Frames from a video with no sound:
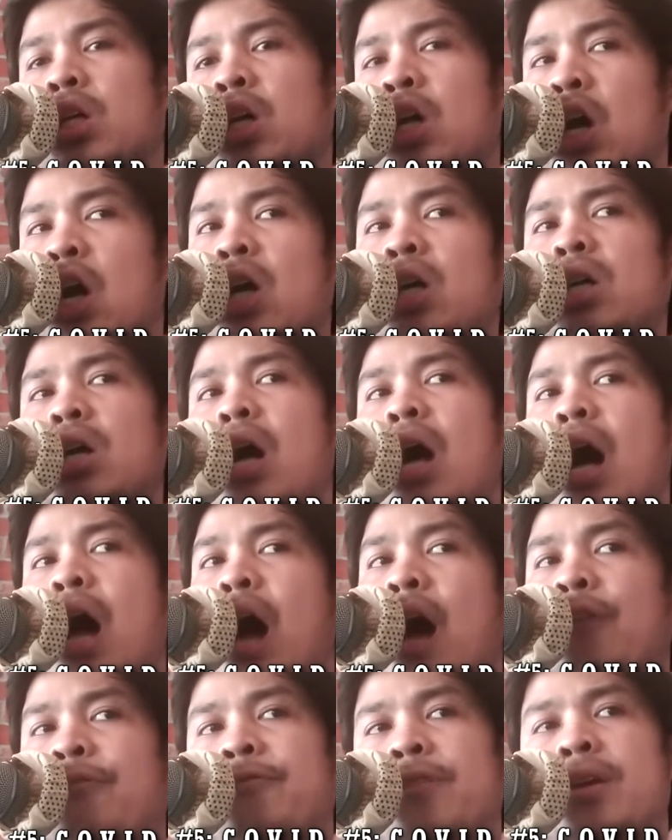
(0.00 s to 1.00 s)
Cook
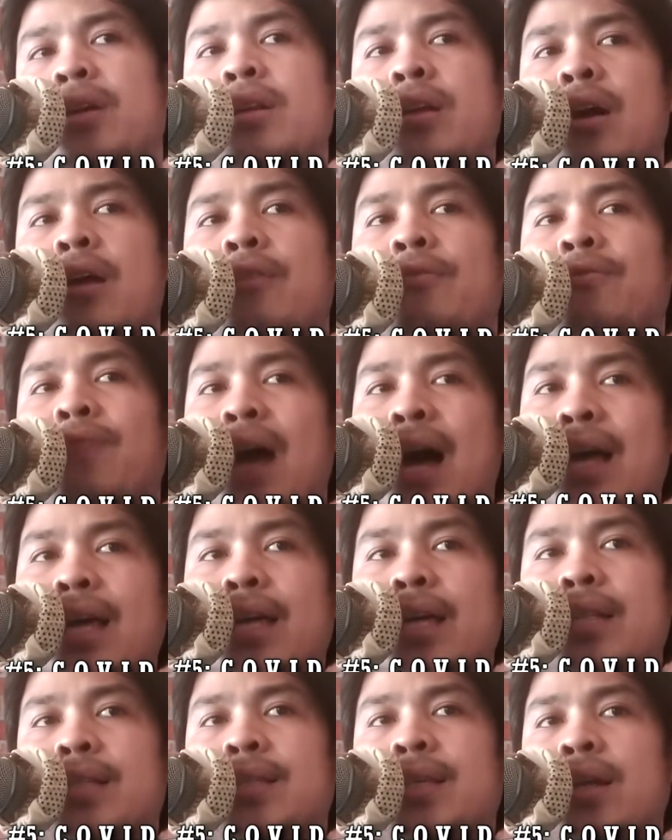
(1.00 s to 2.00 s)
often
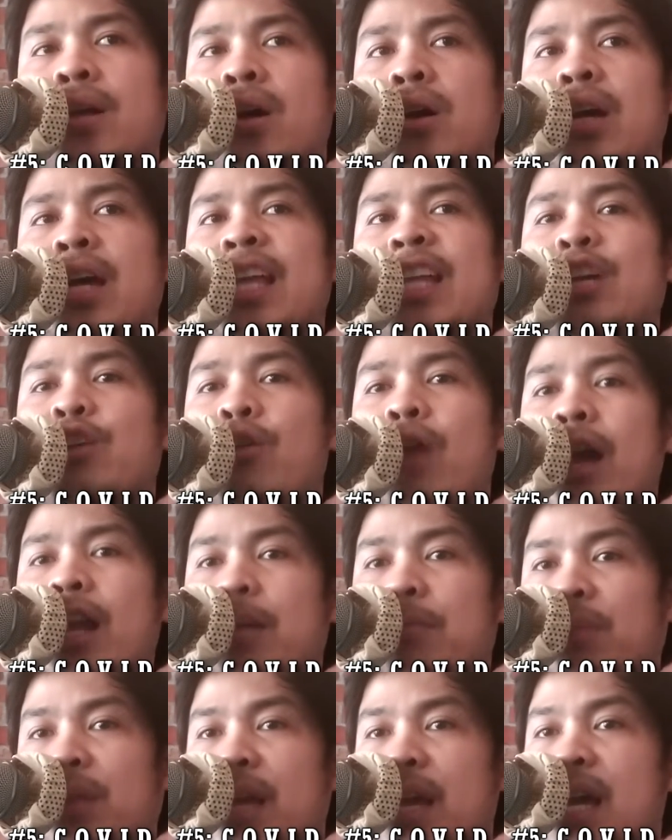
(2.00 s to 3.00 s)
viands that are
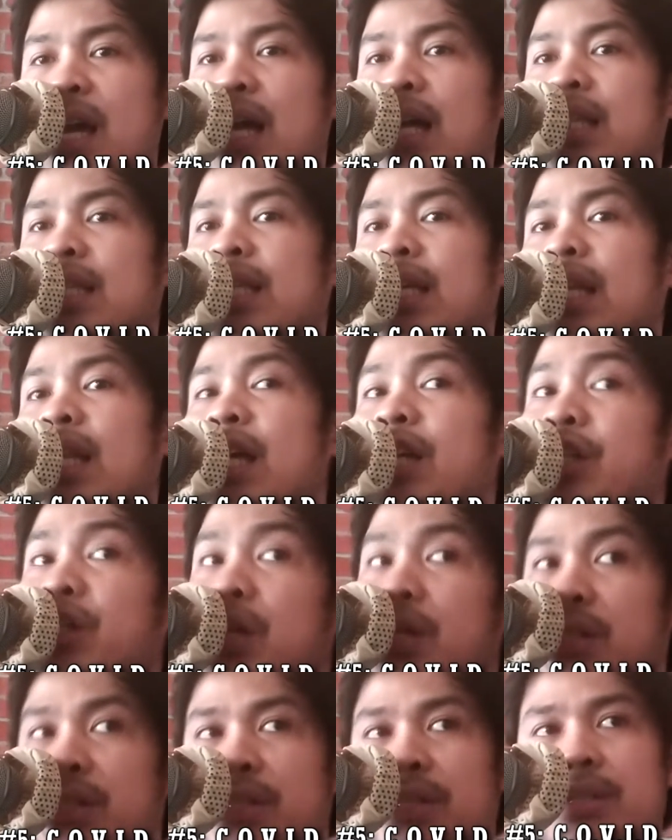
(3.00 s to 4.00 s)
incredibly
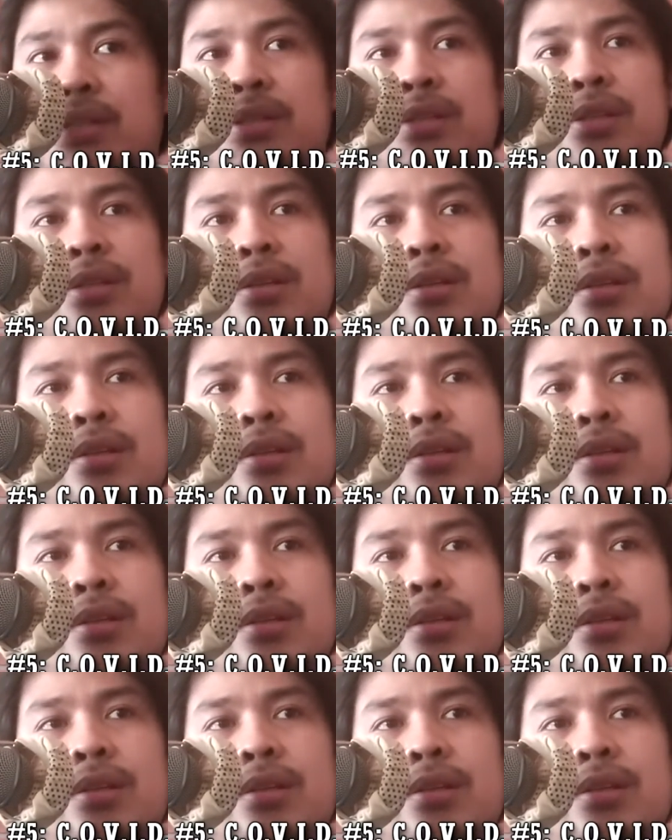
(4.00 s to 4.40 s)
delicious.